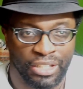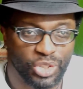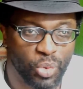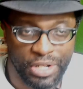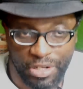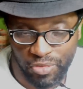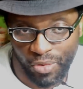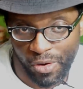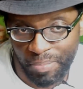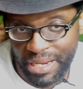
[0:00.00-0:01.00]

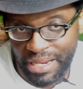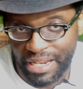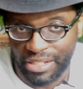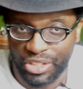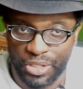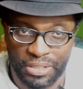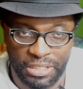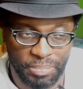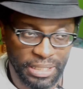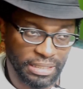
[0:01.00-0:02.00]
24p and
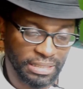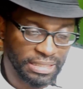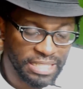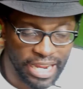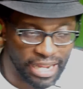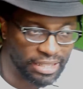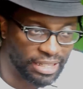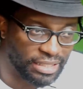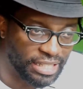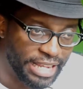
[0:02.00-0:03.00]
30p, then
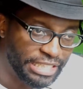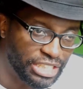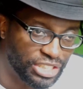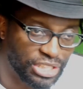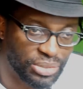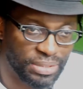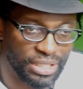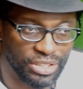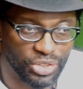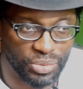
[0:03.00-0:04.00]
yeah, the
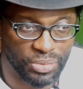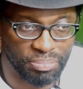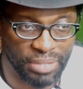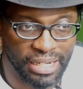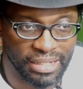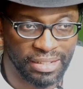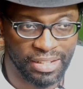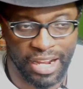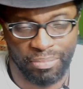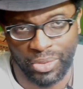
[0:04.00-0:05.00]
a6300 would make a
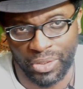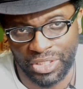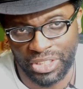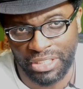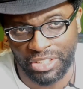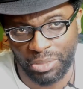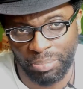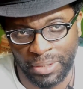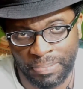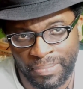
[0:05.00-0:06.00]
lot more sense.
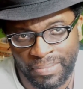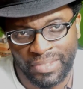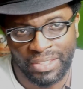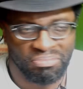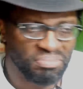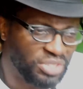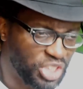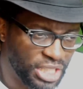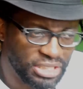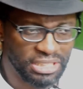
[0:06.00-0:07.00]
But
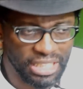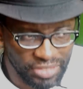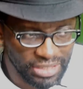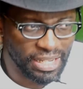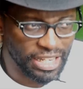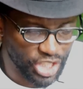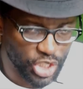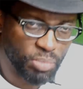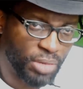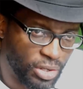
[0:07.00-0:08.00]
just given like the
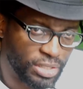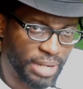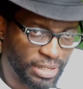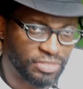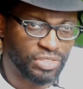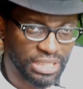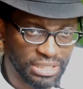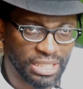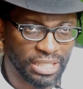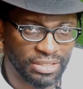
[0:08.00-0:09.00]
small amount of
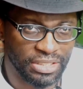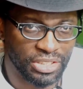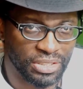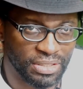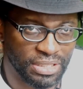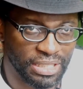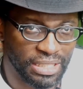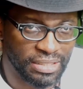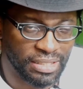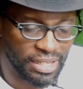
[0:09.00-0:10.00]
detail that you're going to
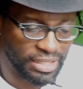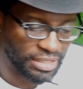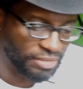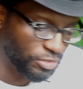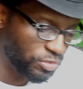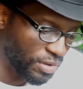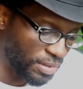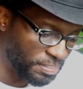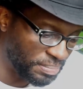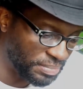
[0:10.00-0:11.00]
get like
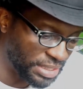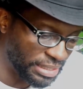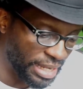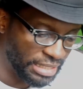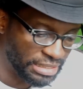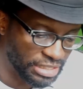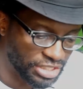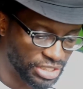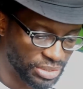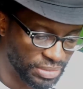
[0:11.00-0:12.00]
from the
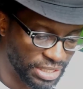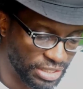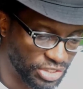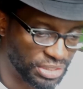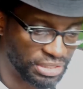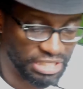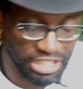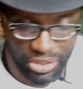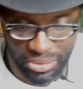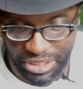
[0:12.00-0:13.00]
a6300
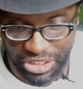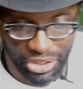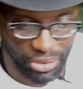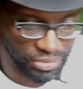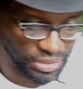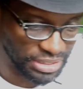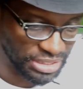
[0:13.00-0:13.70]
increased over the